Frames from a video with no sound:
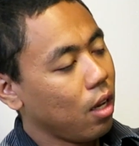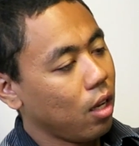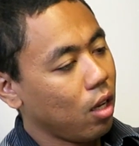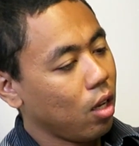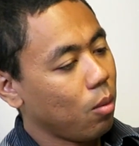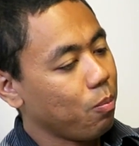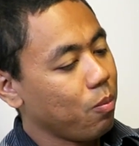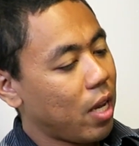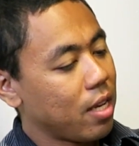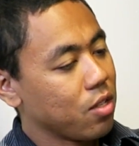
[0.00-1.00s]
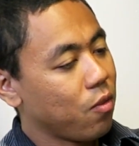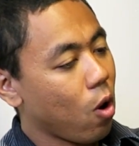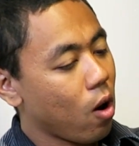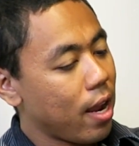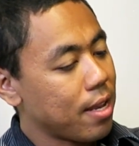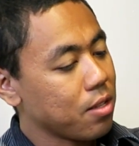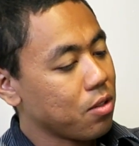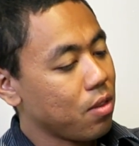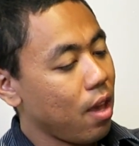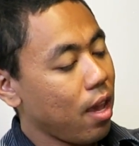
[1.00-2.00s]
As far
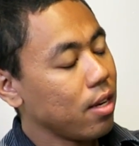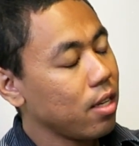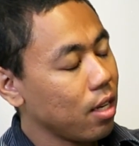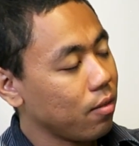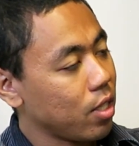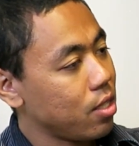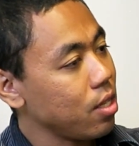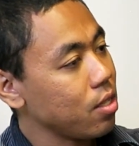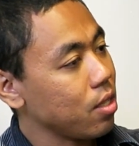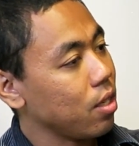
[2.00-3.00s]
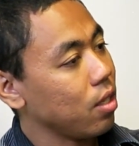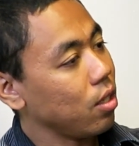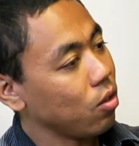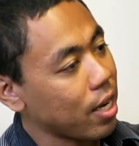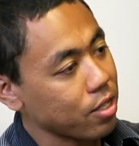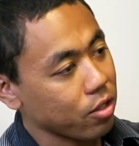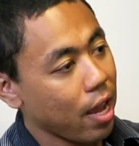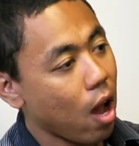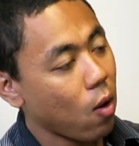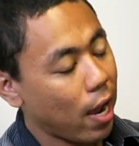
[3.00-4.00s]
as the ending of the season, you guys are
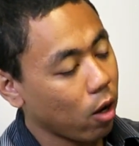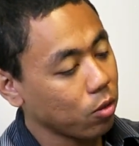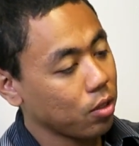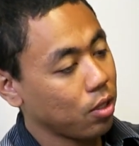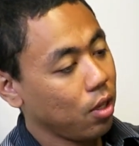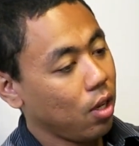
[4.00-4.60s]
now out.